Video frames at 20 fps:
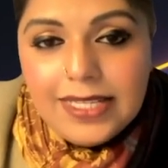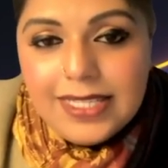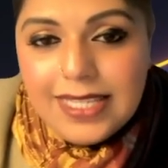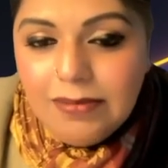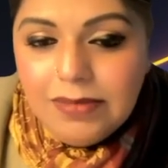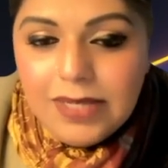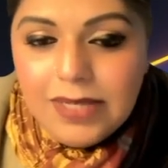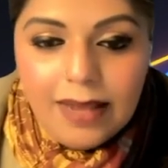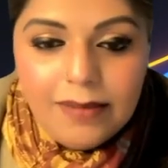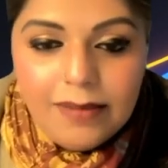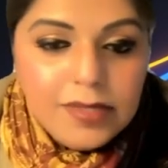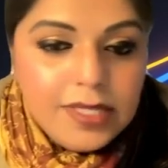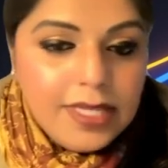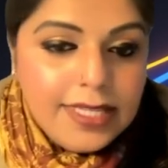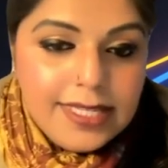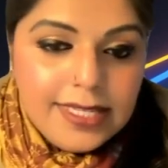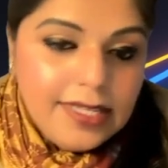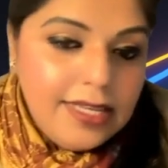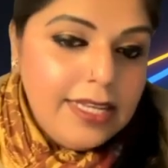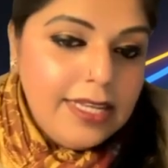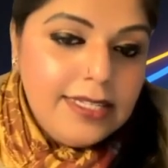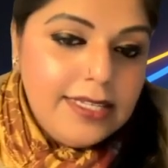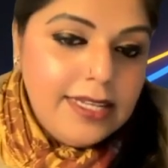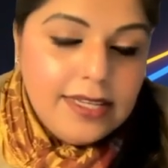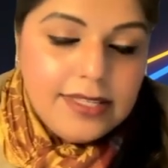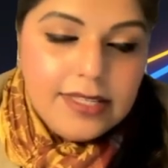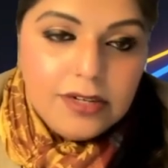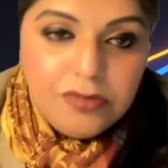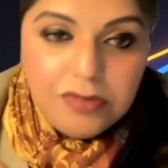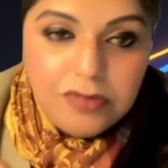Sometimes it
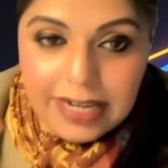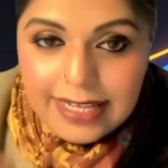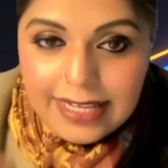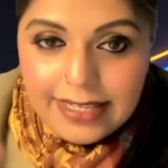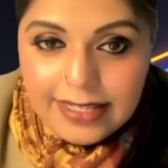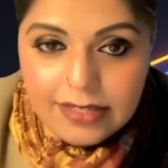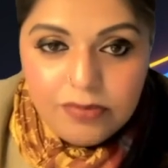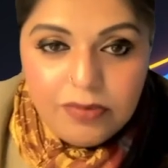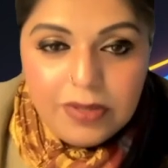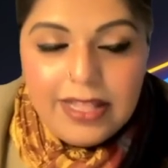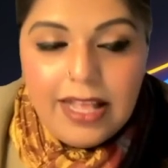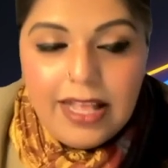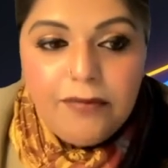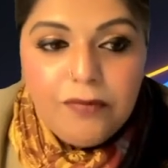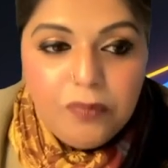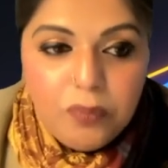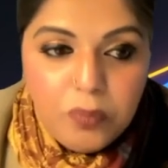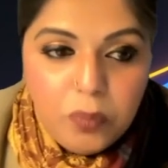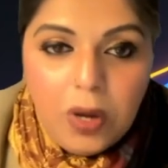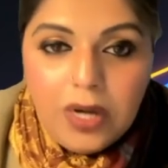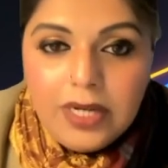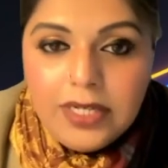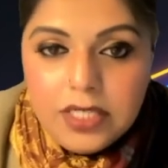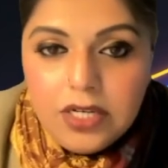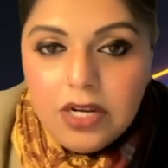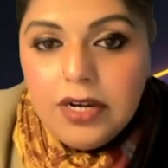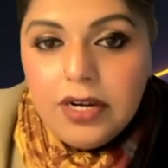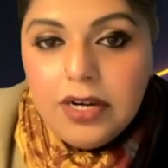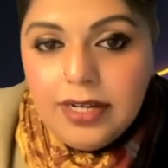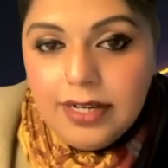doesn't release with that
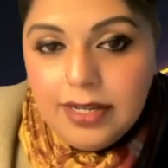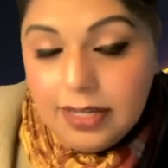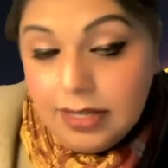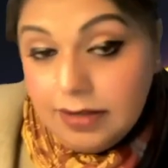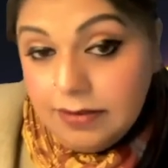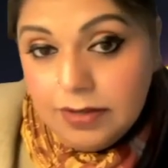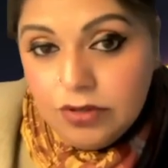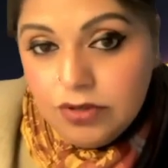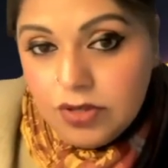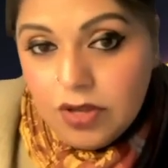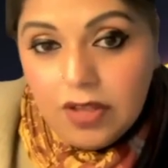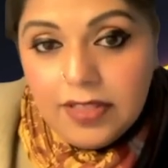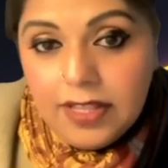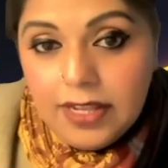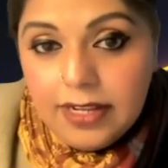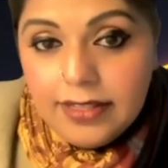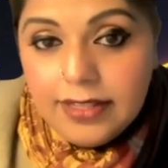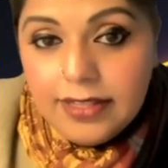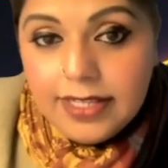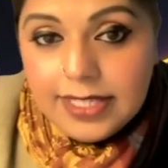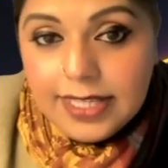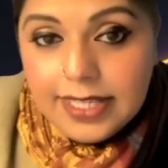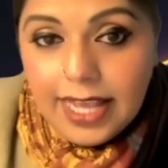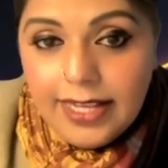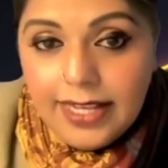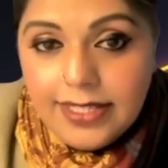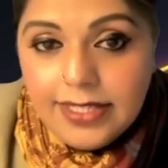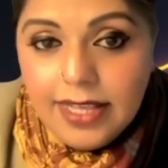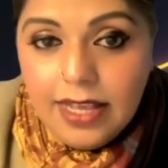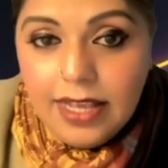1 turn. You saw that in this
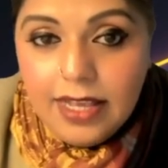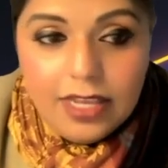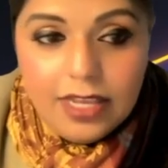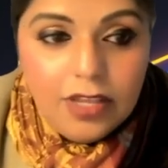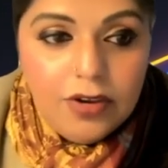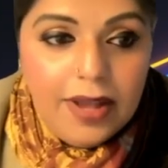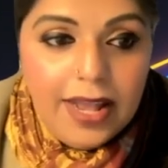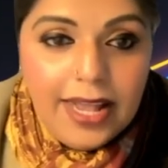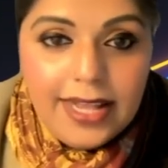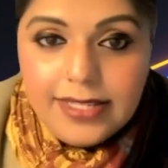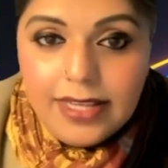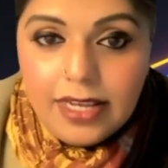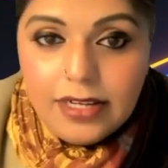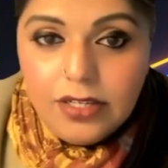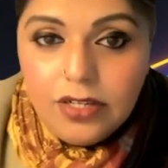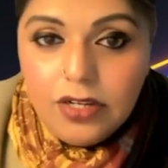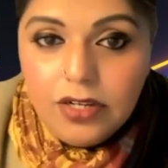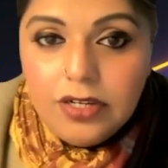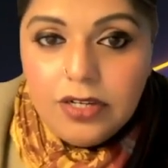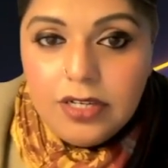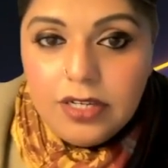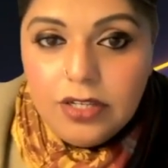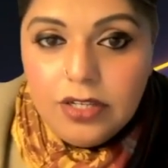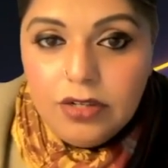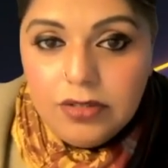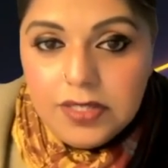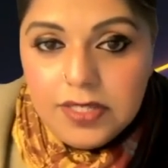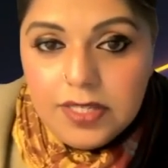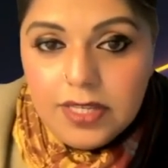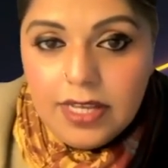case, as I turned,
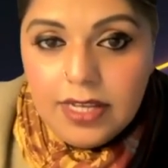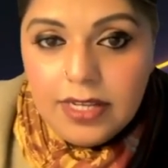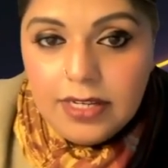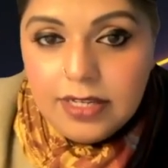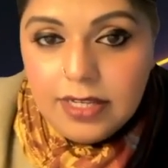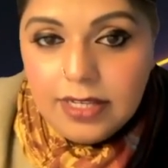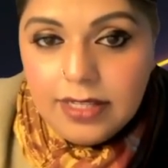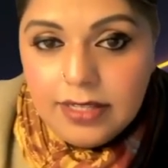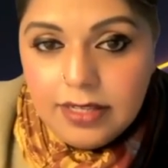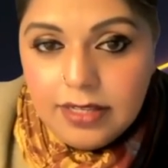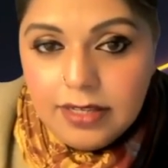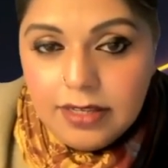you'll see it